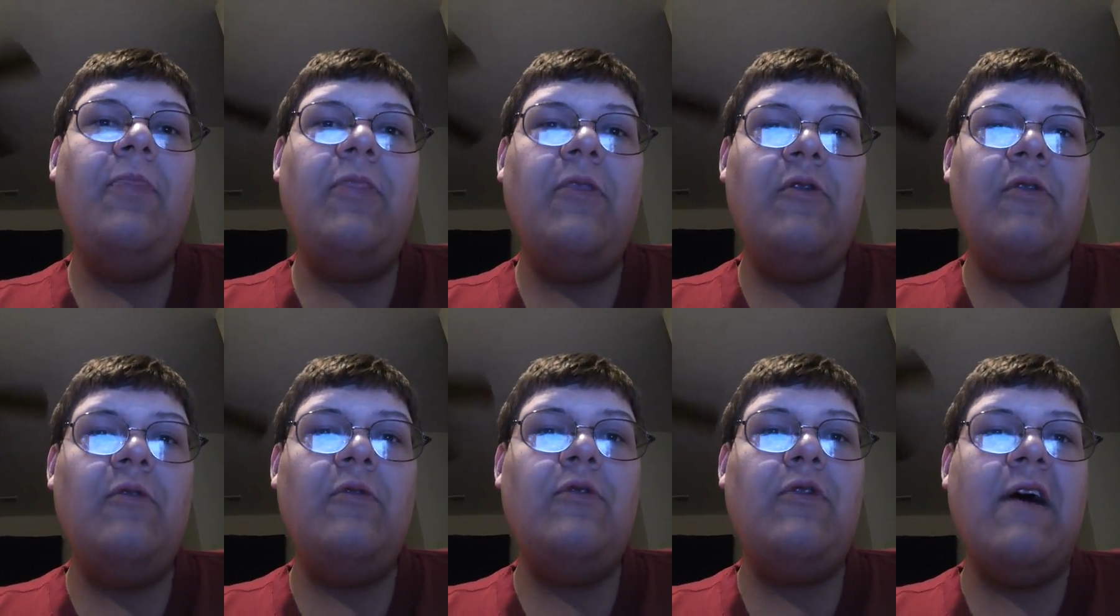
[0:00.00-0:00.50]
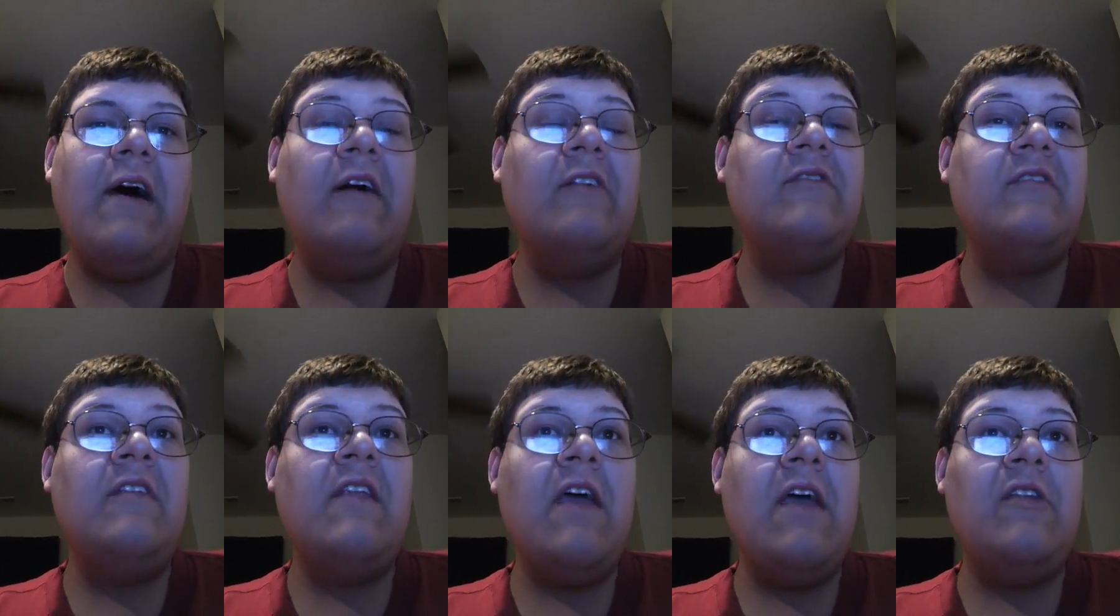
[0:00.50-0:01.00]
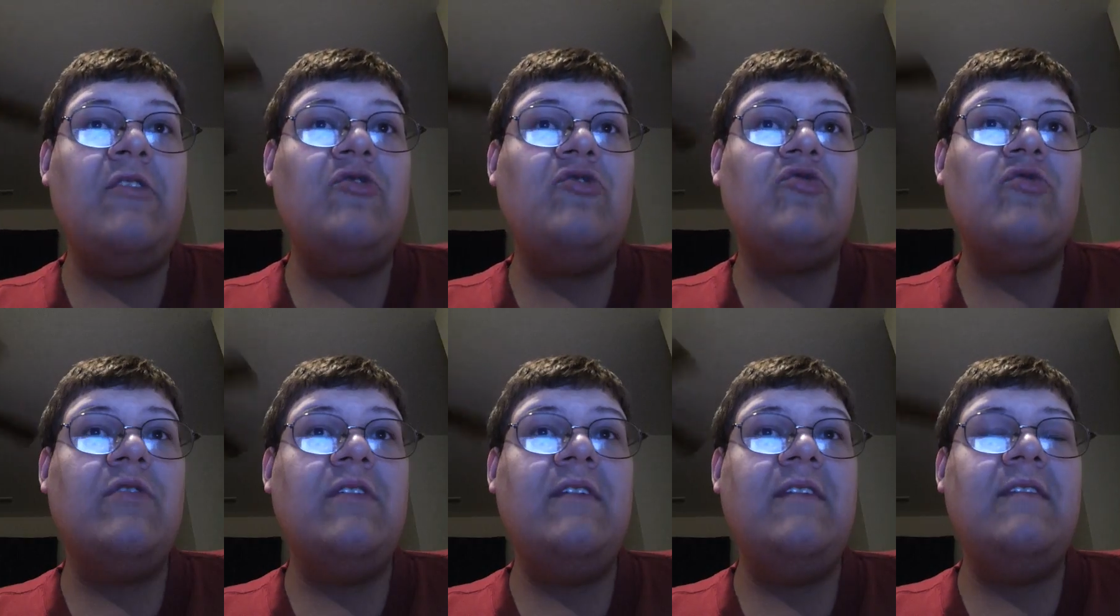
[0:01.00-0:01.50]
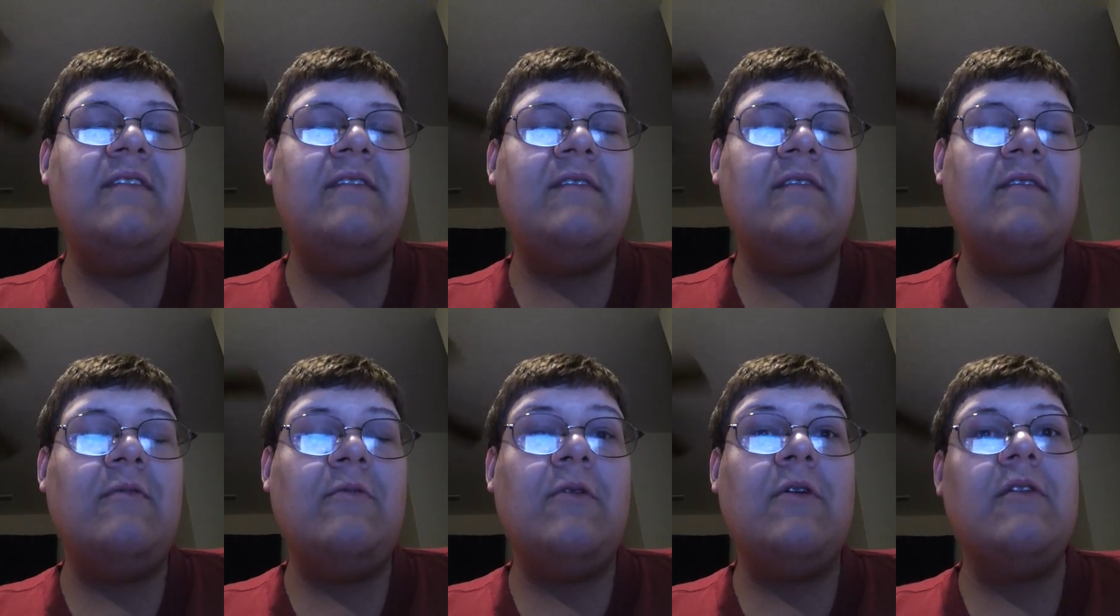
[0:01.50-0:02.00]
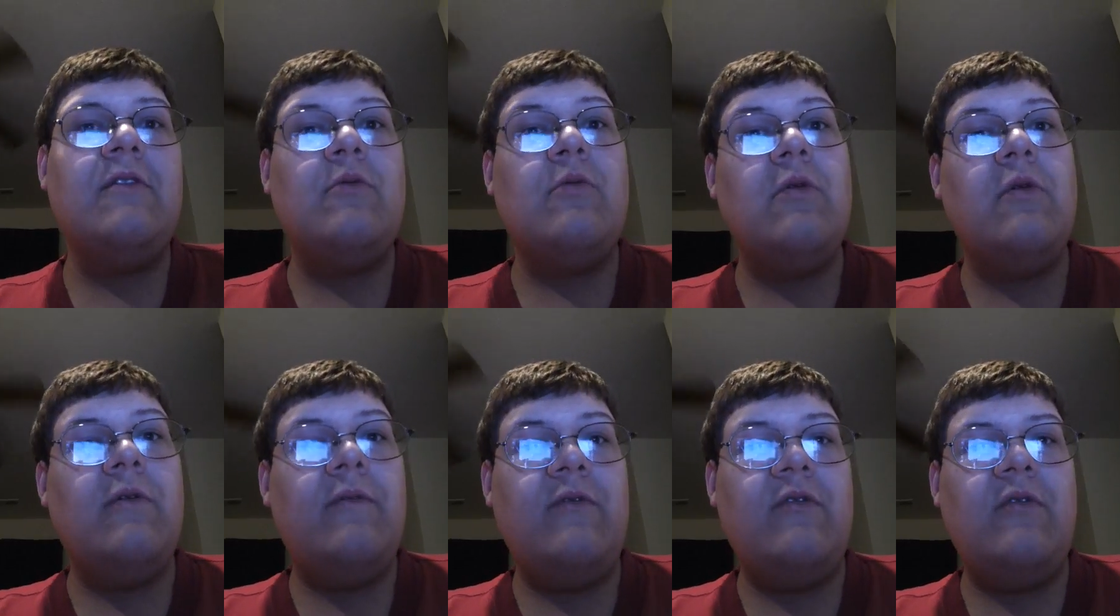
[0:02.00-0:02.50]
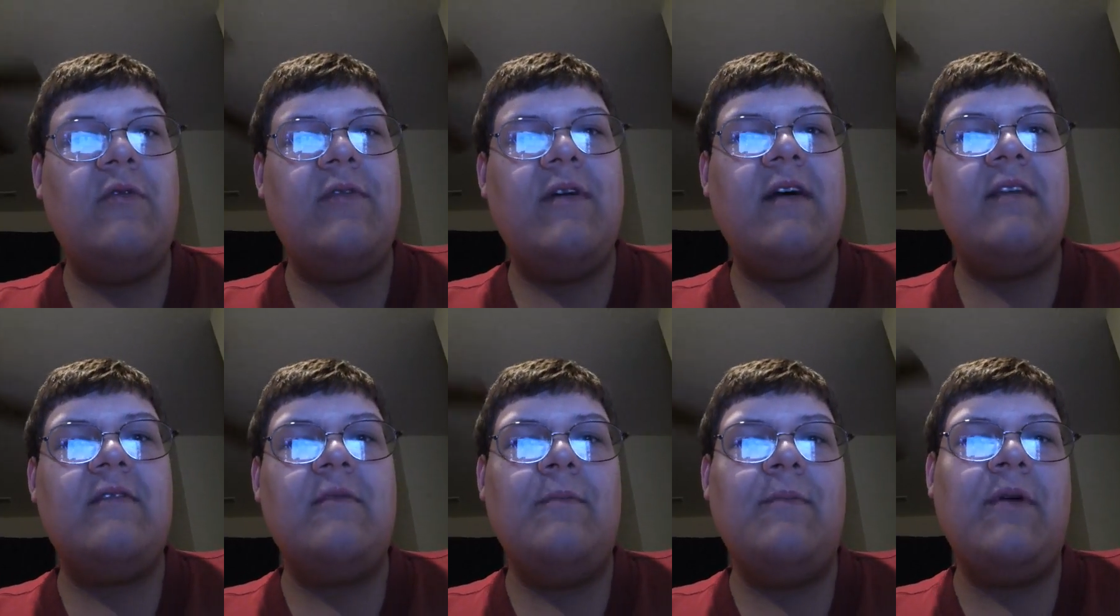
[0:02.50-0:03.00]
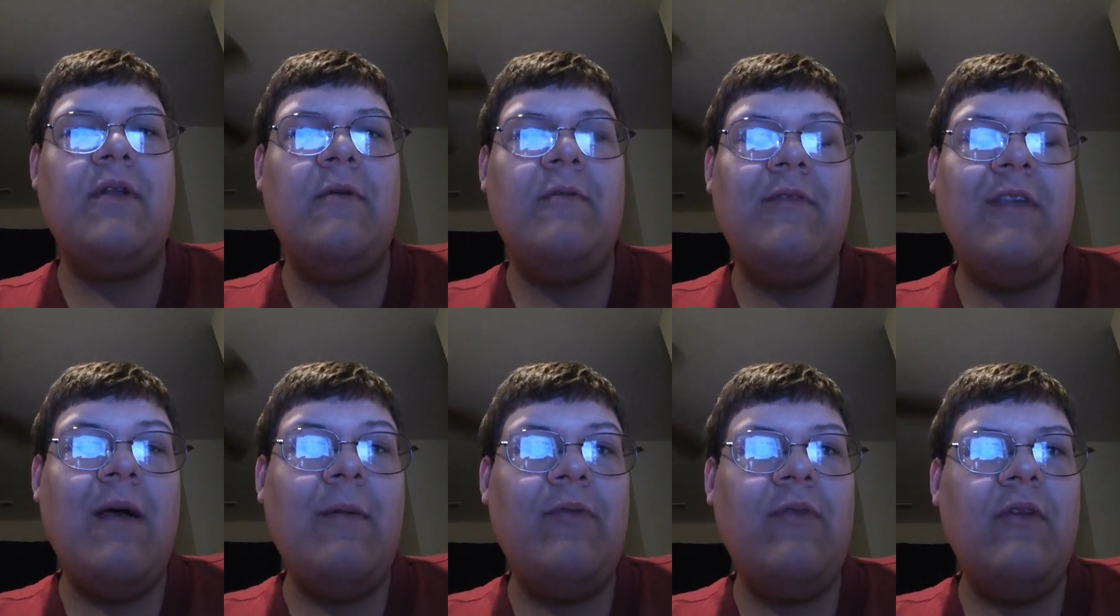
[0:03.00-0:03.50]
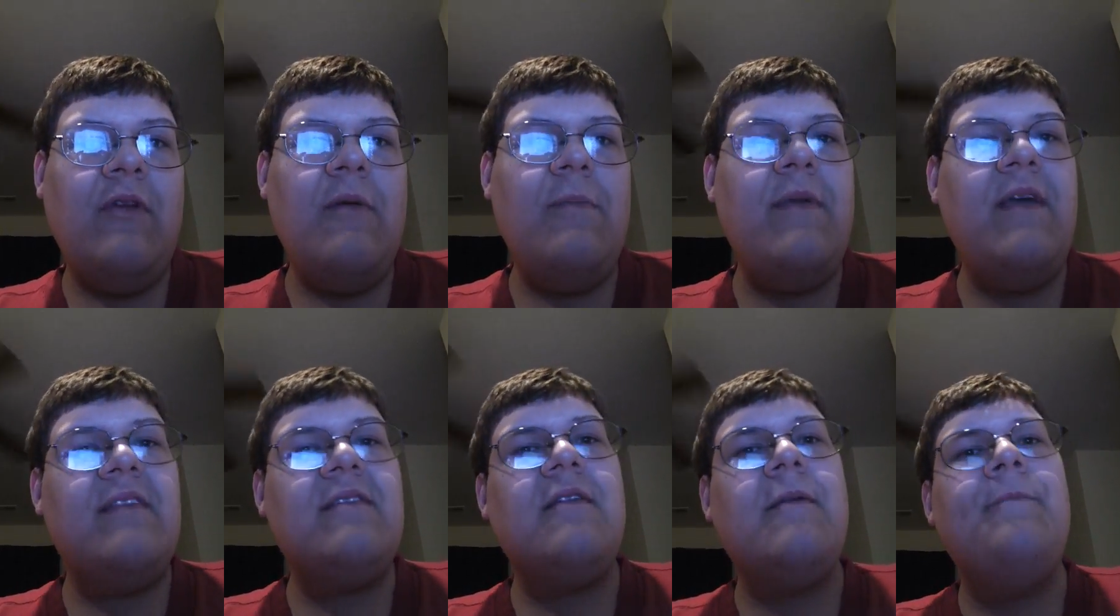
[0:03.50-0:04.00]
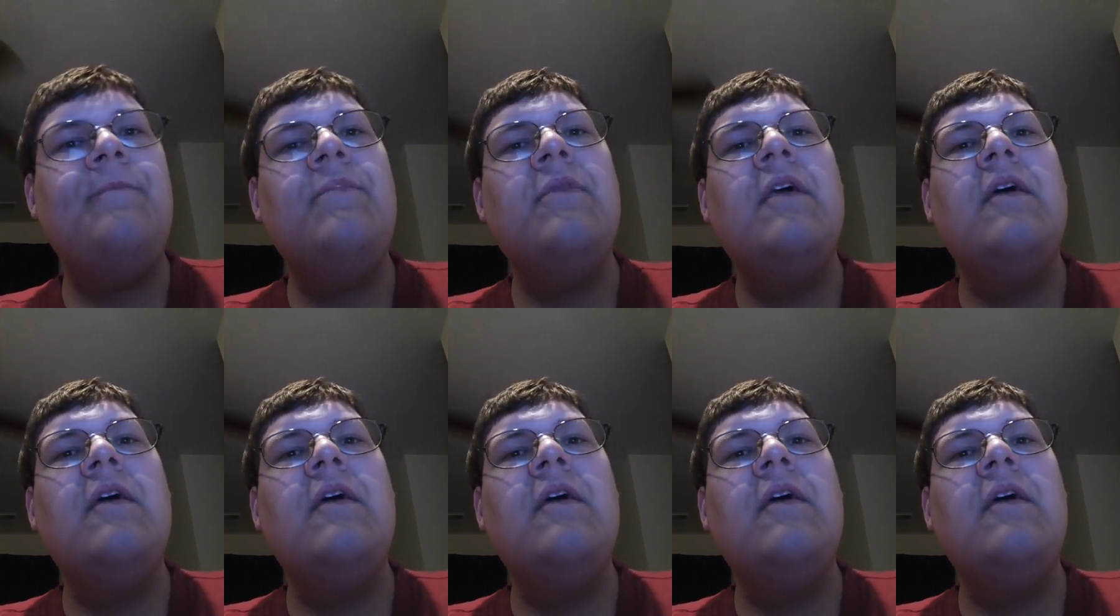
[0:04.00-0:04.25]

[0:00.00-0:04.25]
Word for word: 2,000 entries, well there were over 2,000, but it was absolutely amazing.